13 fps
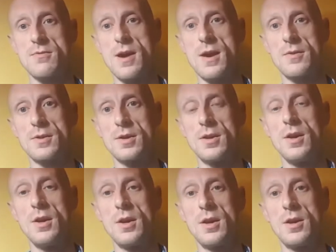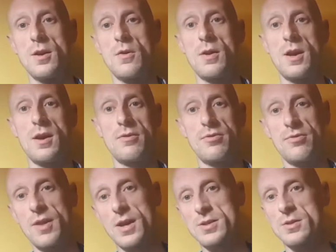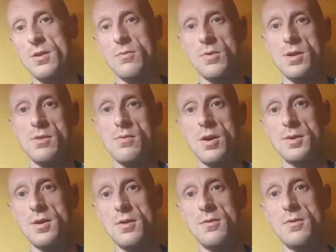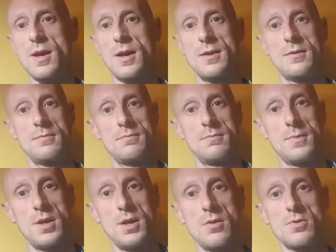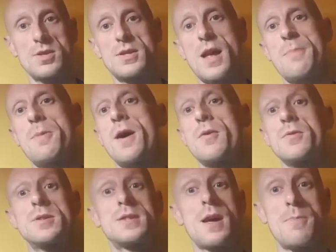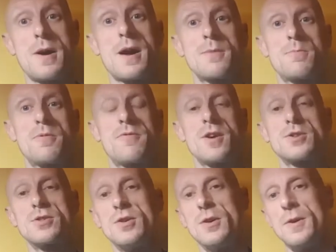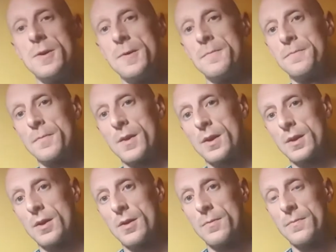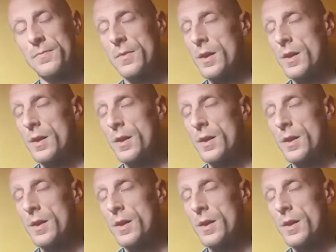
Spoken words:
around. If that's not what you want to do, then step out of the profession. you know.